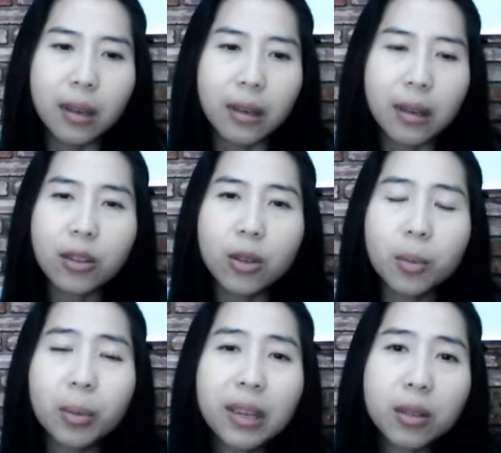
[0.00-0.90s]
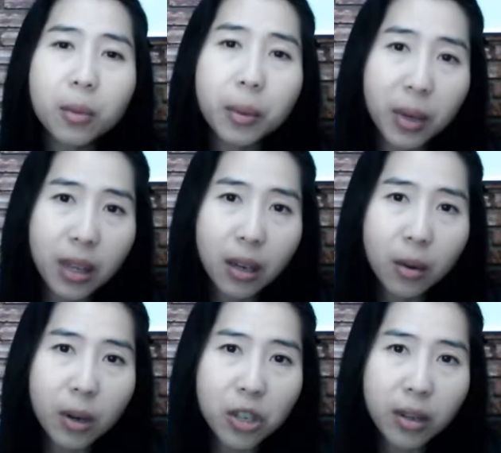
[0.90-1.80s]
"Can you please repeat the
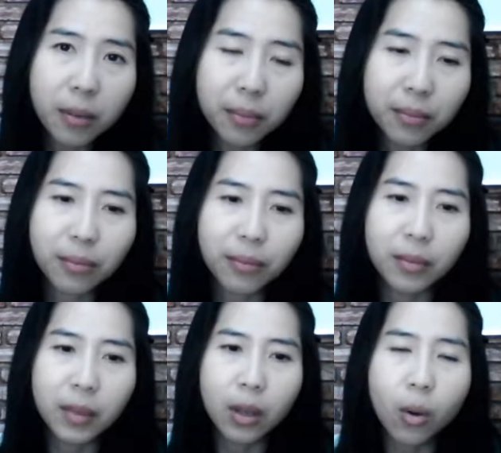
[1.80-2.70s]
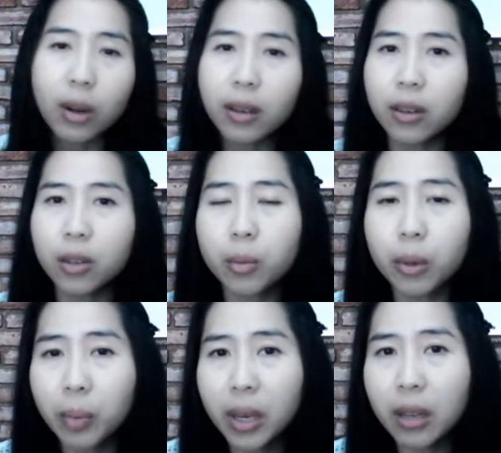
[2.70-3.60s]
question?" Or "Can you
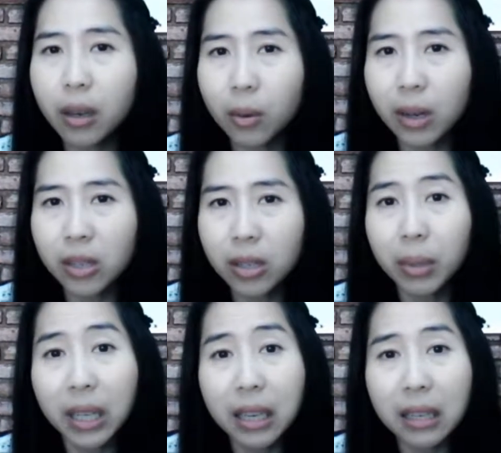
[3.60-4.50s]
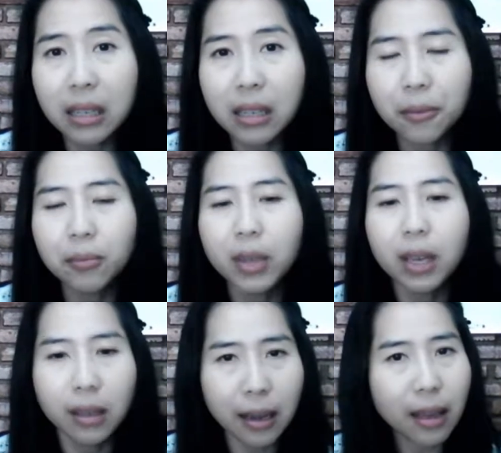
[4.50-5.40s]
repeat the question, please?"
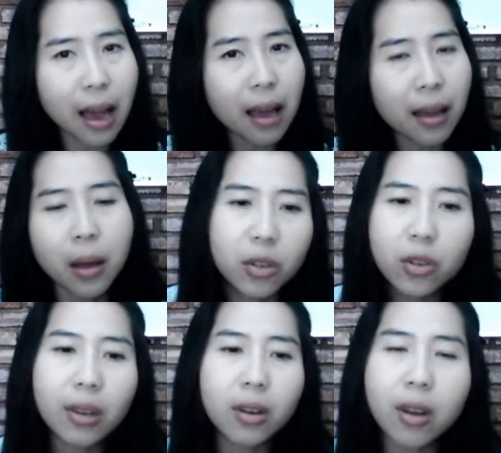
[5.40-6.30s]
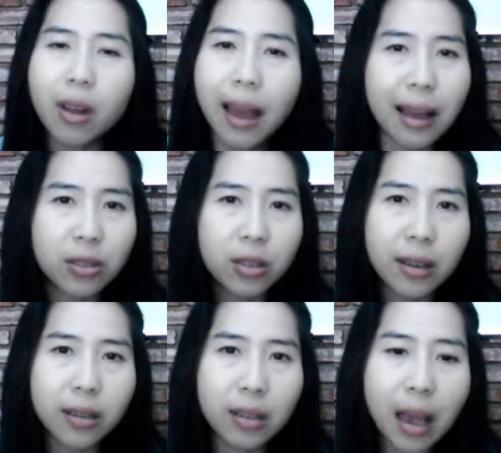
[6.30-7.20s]
Like that. You cannot ask the
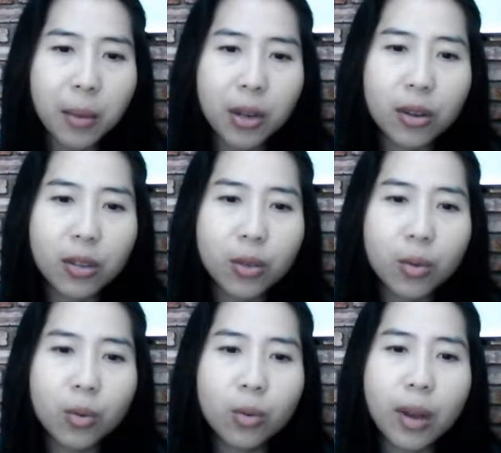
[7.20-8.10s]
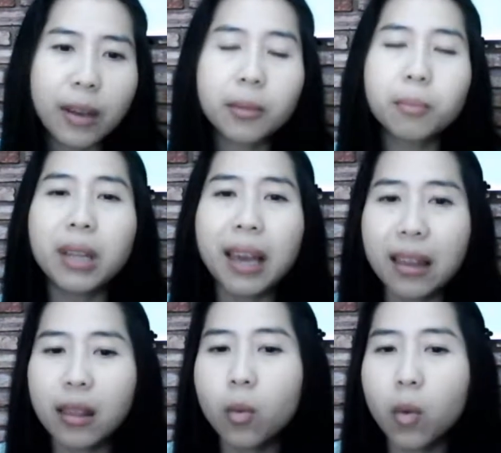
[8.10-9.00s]
examiner to
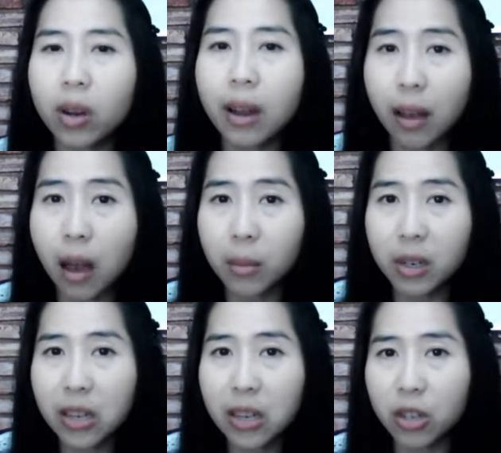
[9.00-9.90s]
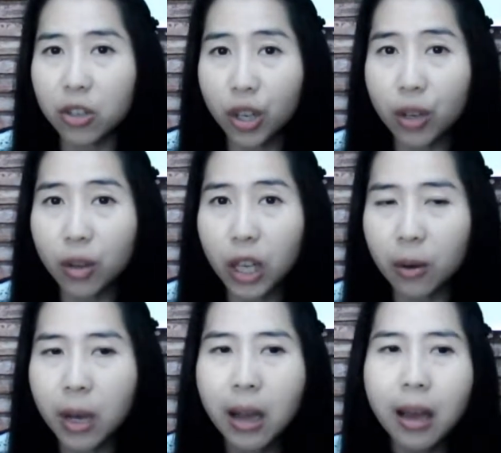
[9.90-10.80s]
explain the word accommodation to you.
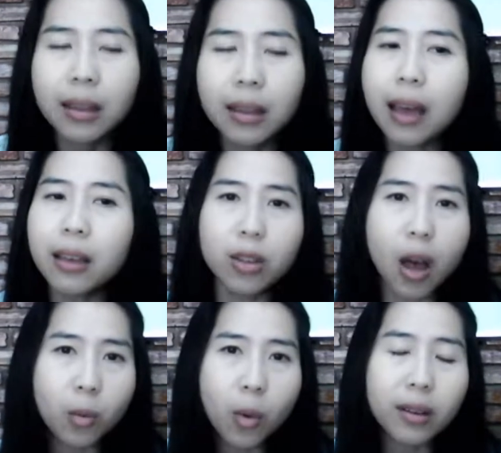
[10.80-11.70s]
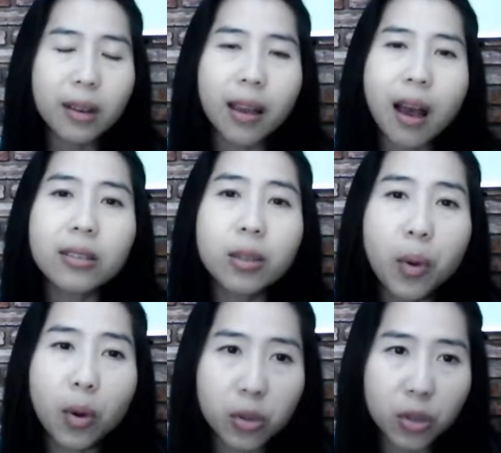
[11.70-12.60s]
That is not what they are
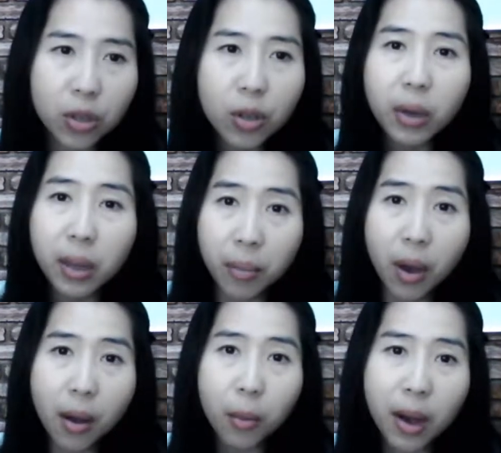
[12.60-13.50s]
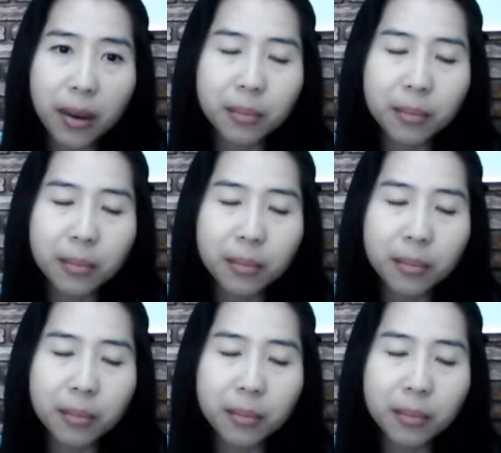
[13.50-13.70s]
supposed to do in part 1.